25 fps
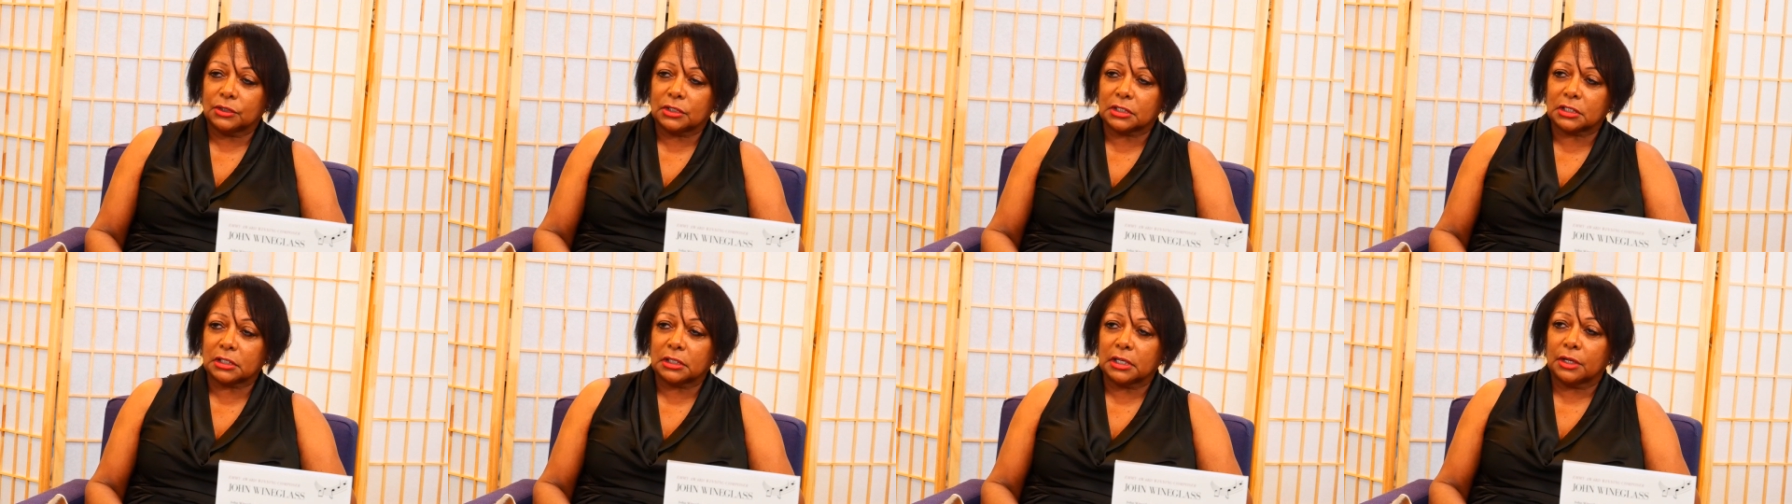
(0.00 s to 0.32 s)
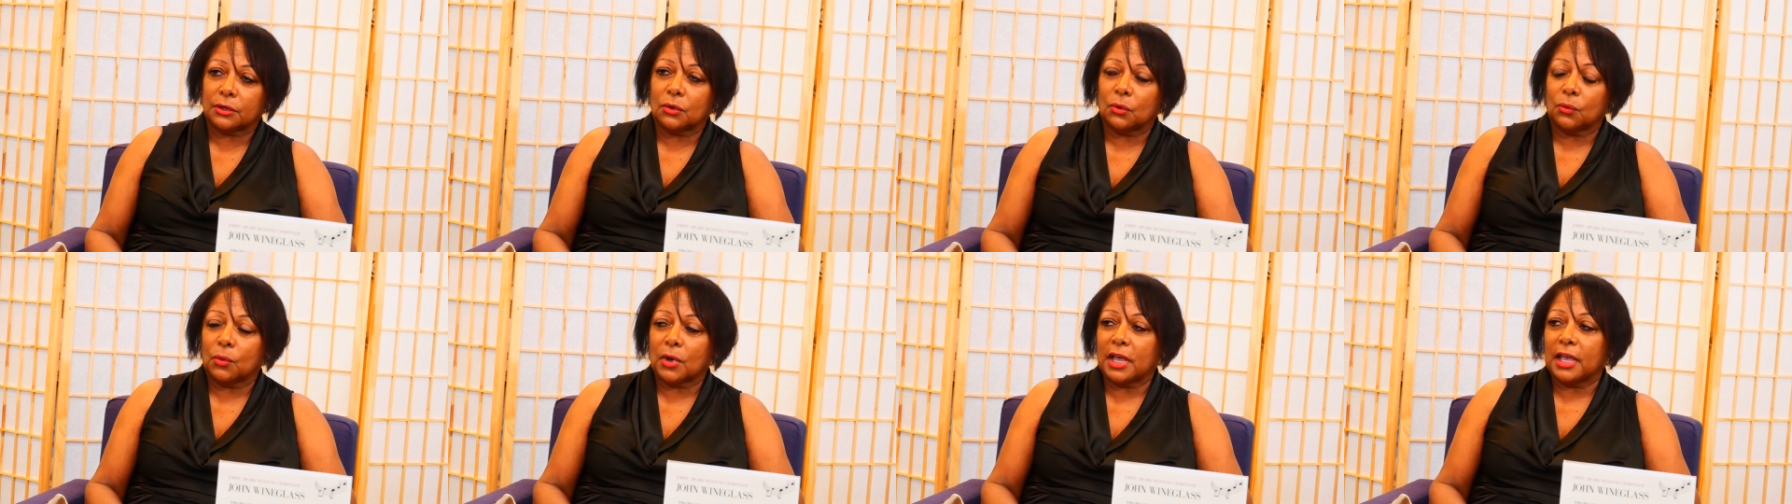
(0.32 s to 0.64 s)

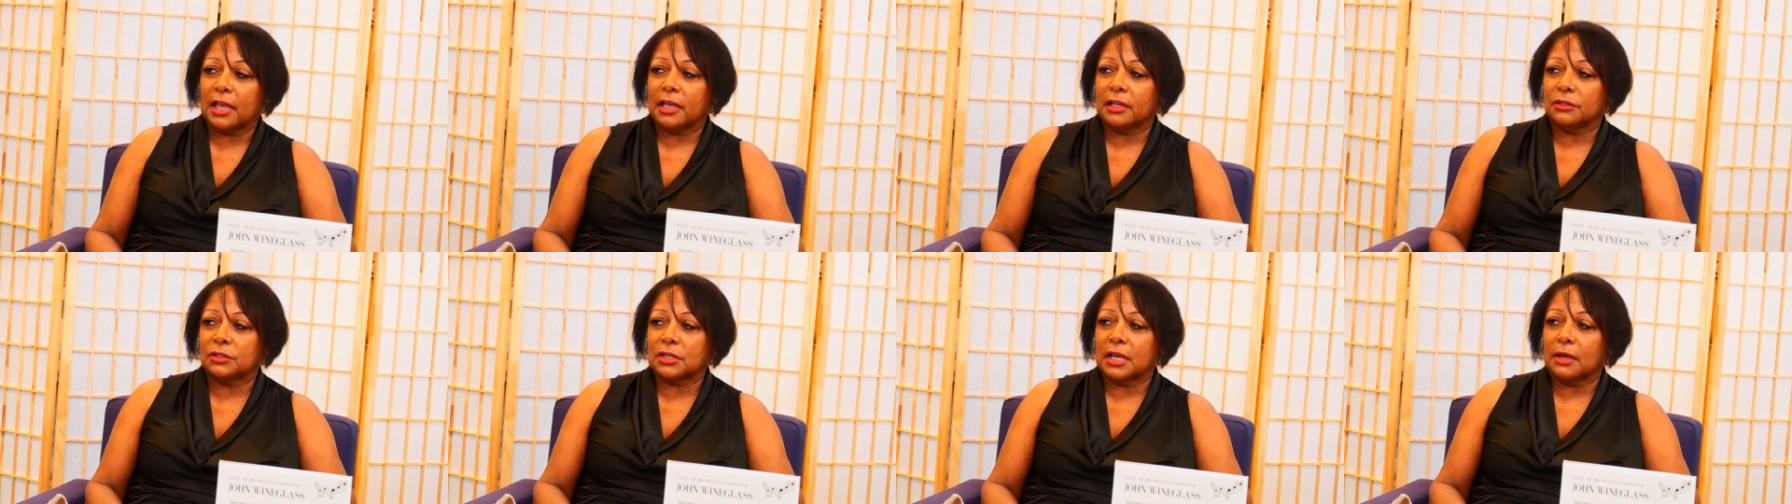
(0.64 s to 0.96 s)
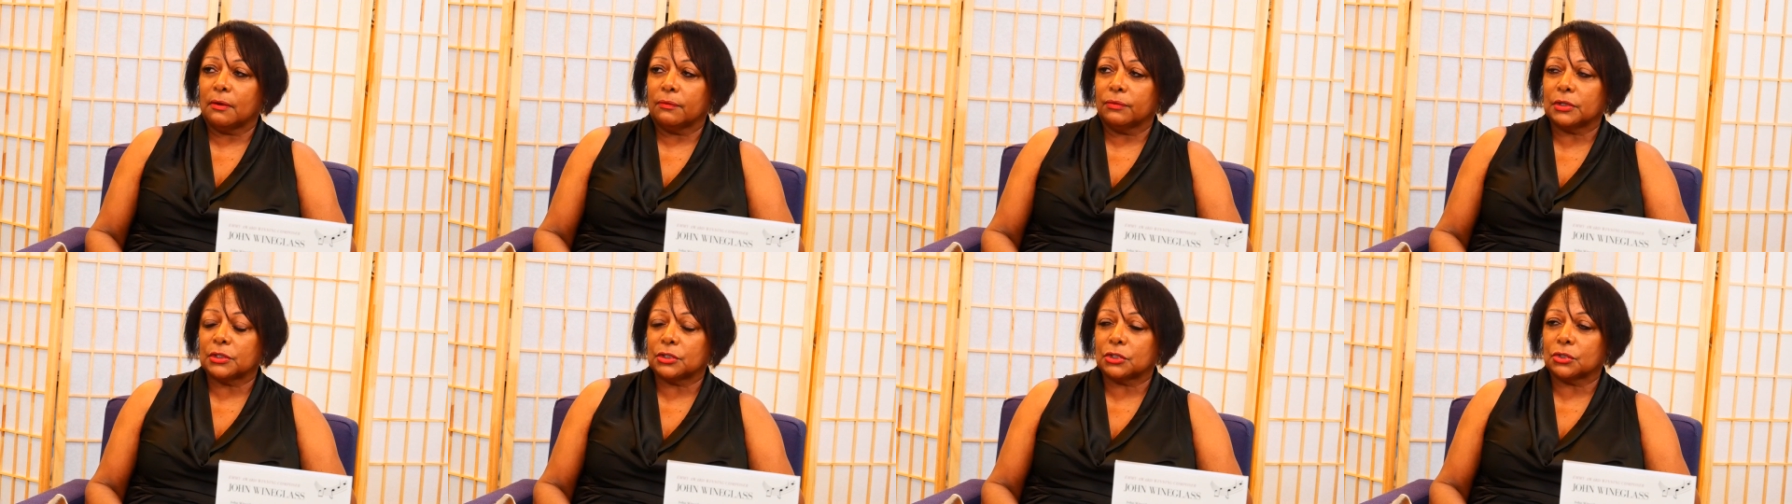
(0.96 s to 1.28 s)
slid away
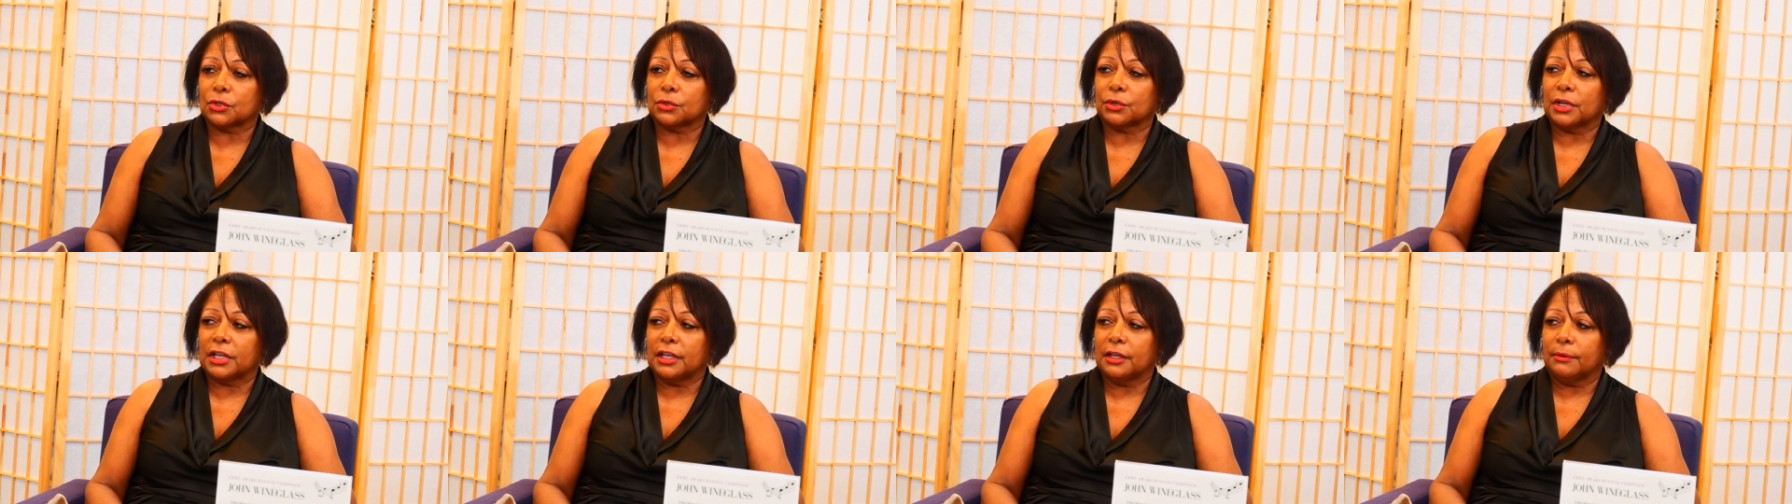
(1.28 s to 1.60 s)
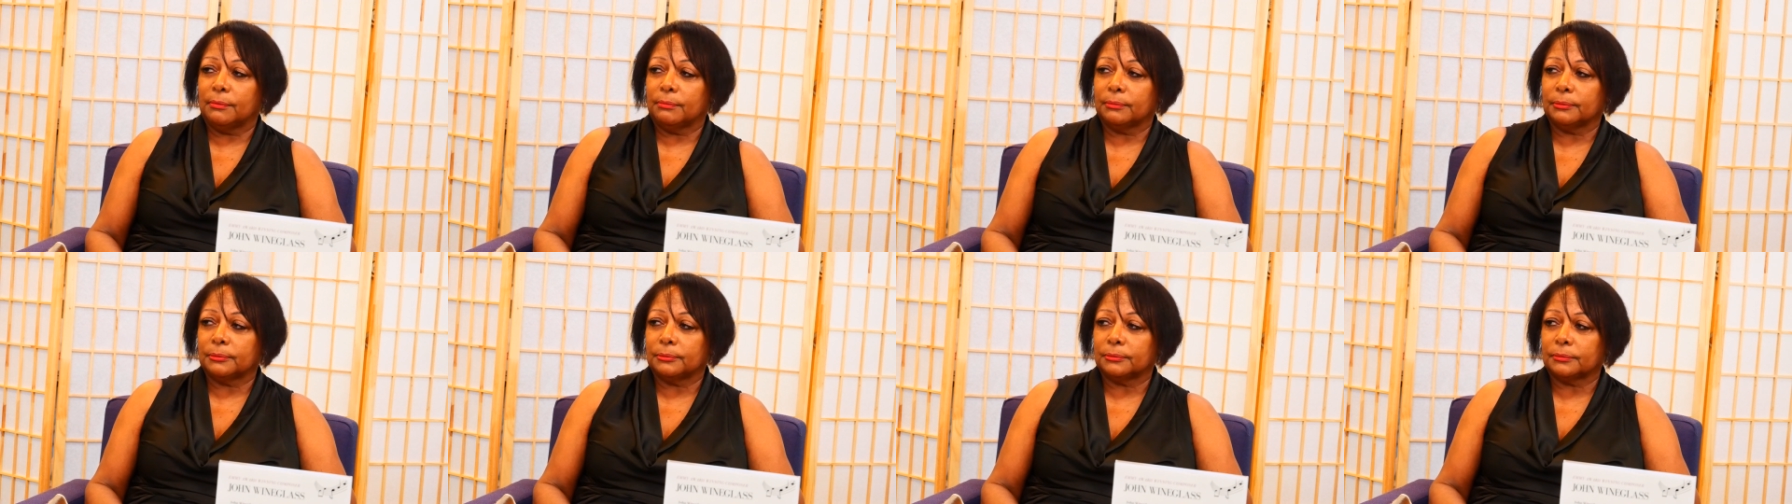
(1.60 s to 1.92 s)
down the
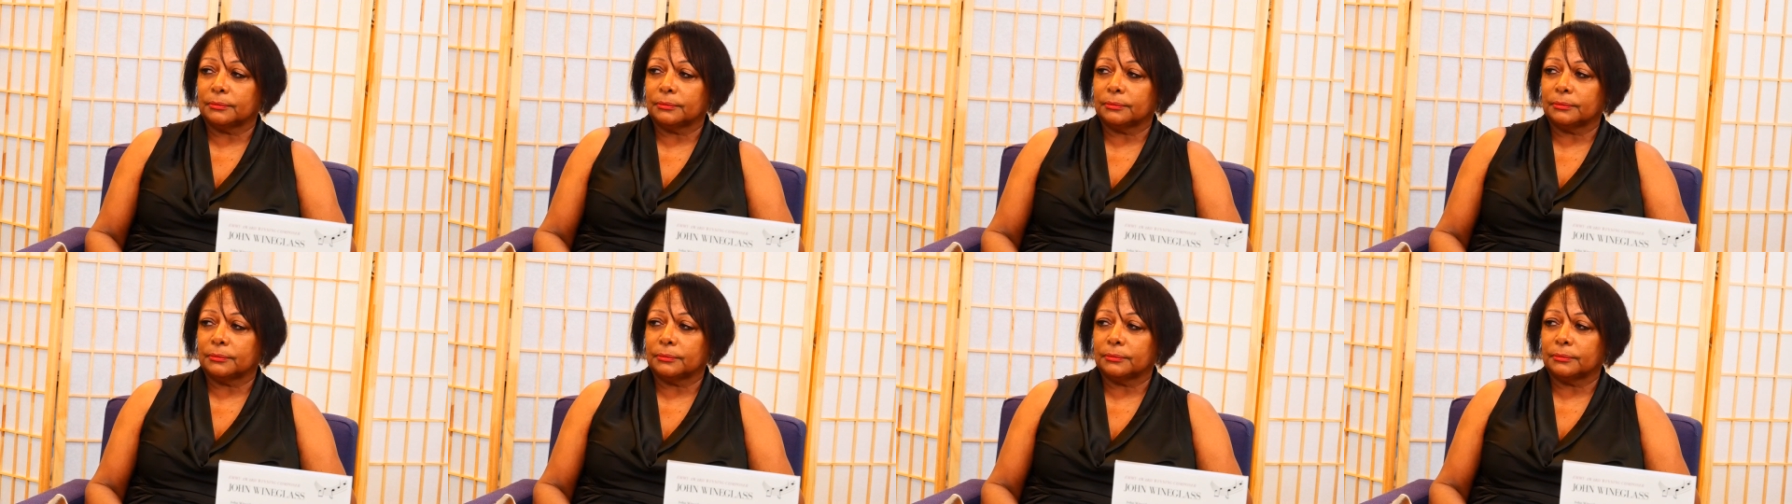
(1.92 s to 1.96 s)
stream.